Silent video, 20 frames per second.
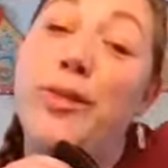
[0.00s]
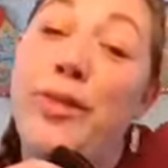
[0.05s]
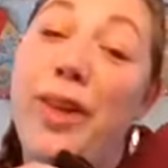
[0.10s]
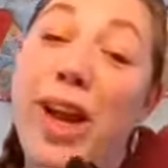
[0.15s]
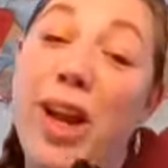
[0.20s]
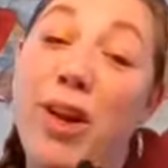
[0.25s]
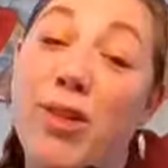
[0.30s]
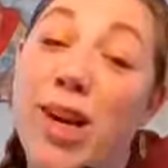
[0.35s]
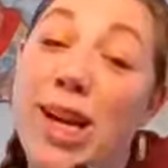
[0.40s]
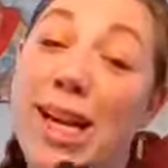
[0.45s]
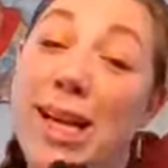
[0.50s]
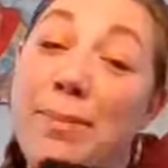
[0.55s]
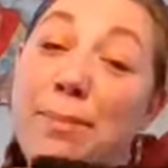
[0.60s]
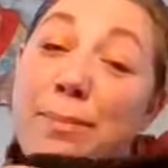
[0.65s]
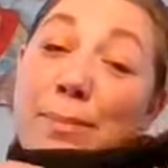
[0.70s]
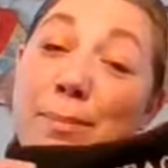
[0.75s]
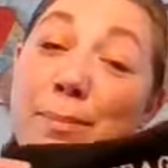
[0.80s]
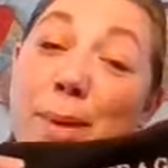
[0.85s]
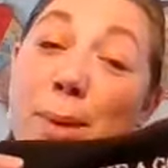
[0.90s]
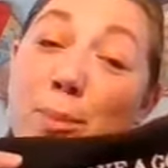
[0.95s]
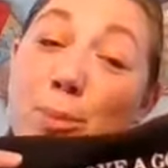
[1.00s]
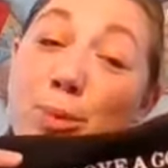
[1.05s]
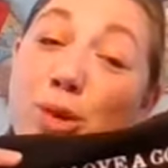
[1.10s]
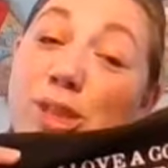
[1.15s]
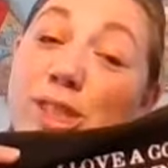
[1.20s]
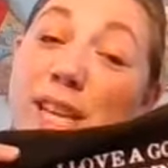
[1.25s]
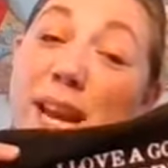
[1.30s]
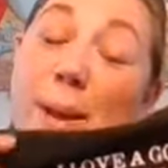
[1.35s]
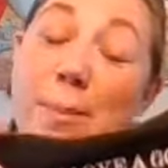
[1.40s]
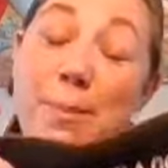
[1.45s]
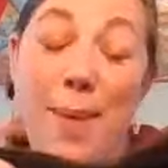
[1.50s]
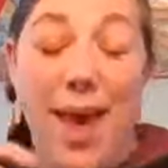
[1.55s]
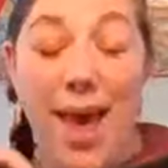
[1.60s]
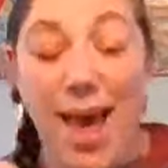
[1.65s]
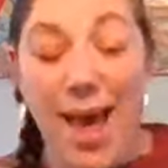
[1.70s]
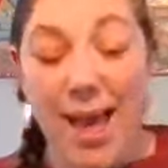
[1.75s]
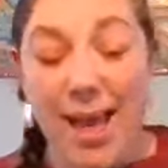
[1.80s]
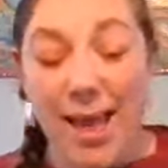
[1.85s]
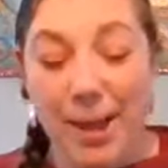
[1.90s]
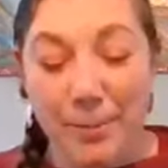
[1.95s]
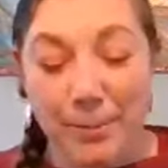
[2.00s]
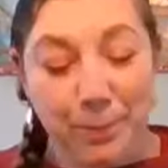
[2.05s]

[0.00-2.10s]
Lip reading: fingering, my project bag.